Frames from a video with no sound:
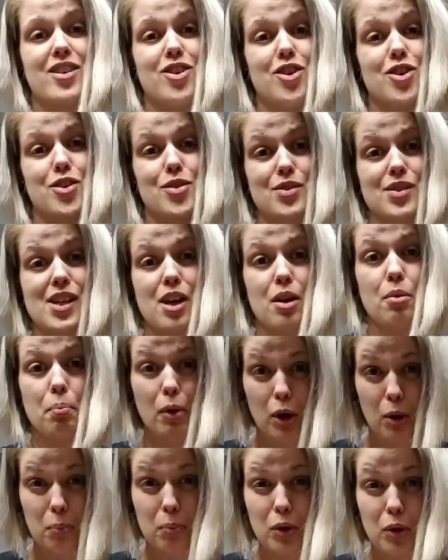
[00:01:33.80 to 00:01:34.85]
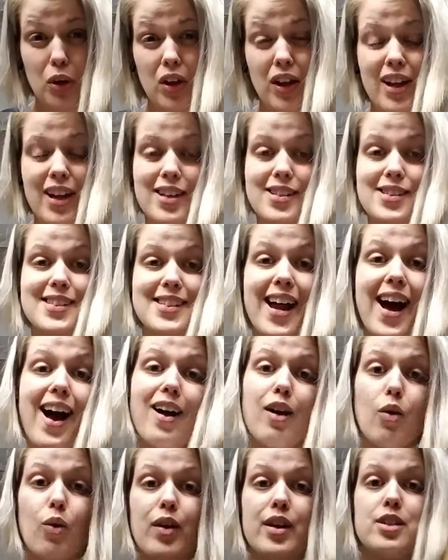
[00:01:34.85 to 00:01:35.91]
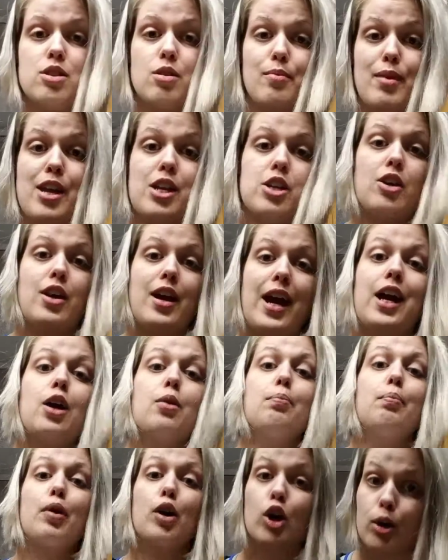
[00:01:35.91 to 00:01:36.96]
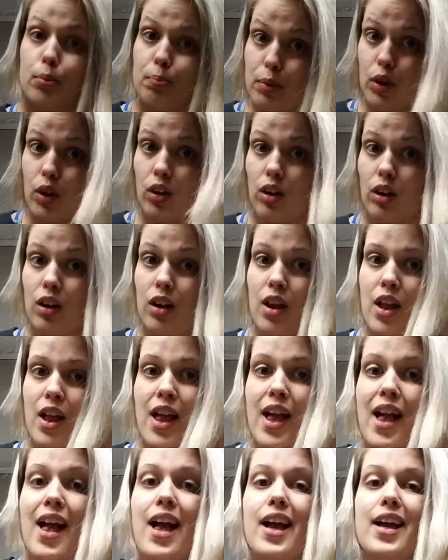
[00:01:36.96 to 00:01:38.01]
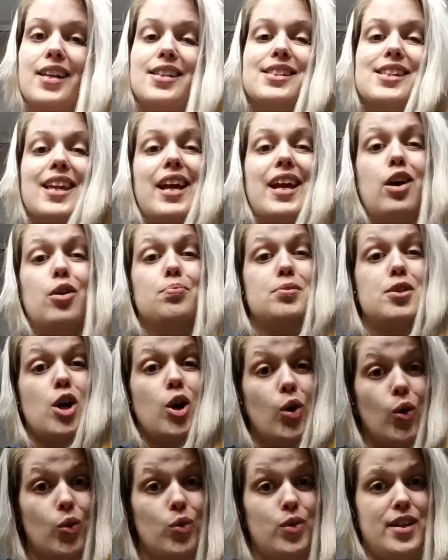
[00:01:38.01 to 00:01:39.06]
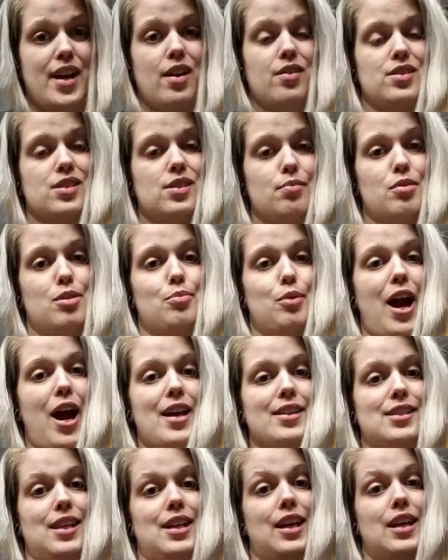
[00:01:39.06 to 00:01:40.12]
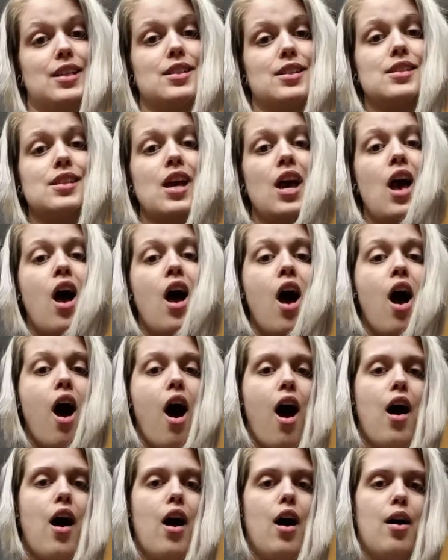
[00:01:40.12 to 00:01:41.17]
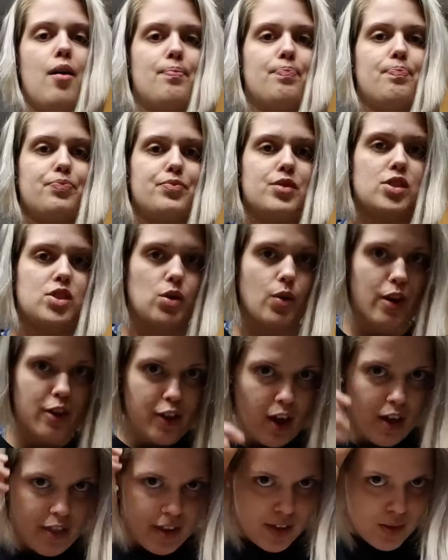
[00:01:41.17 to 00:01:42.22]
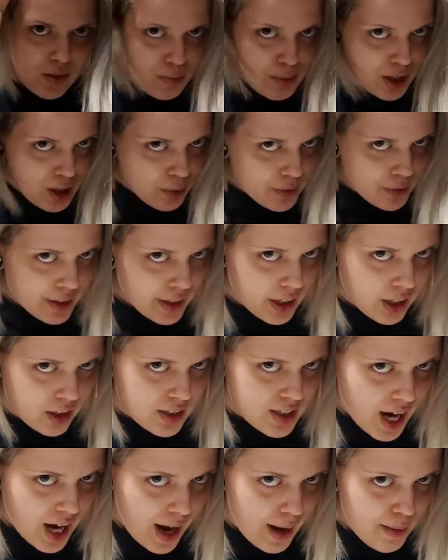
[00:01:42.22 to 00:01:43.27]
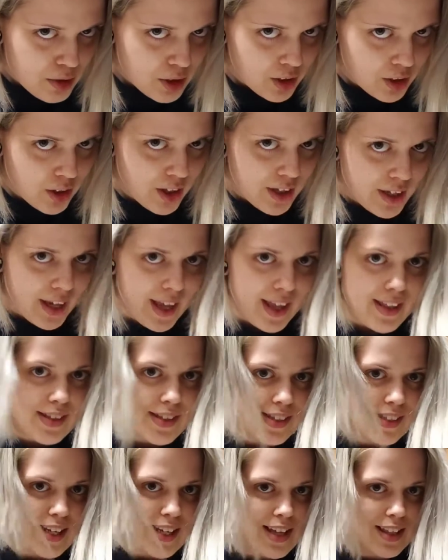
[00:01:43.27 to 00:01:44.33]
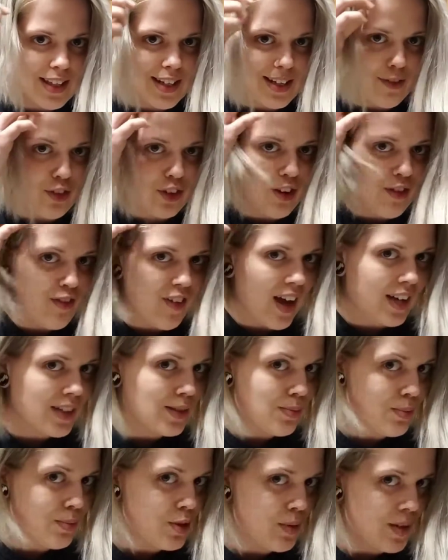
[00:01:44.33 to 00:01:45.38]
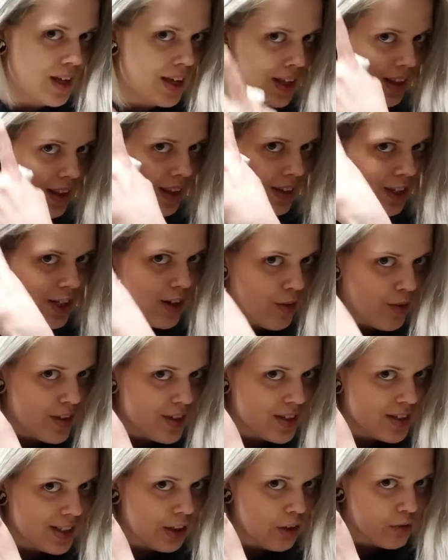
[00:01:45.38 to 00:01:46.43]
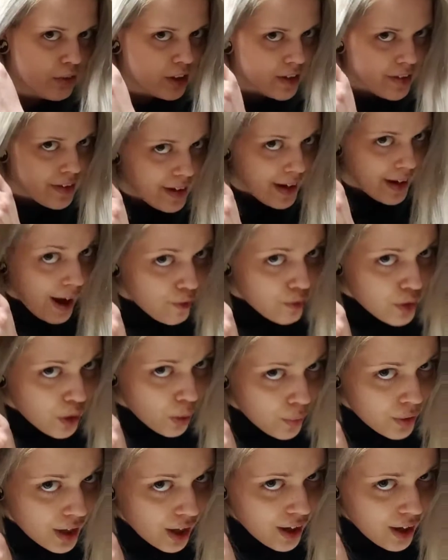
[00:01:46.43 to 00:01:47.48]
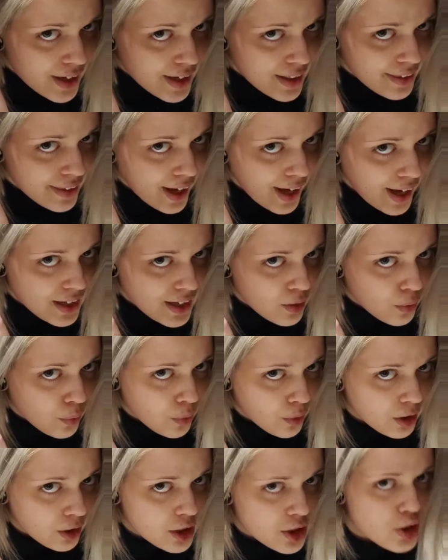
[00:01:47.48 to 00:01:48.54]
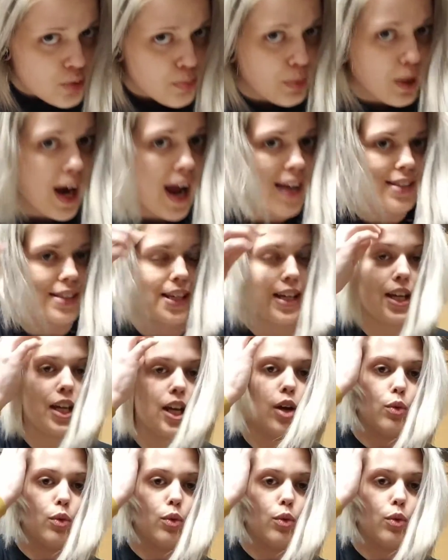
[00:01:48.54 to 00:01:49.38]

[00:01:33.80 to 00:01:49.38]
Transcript: you're using a purple, it's not going to make your hair purple. It's going to help tone down some of the brassiness. So I thought this would be a really good time to look and see the different effects between, you know, the silver that I have going on and the kind of orange brassy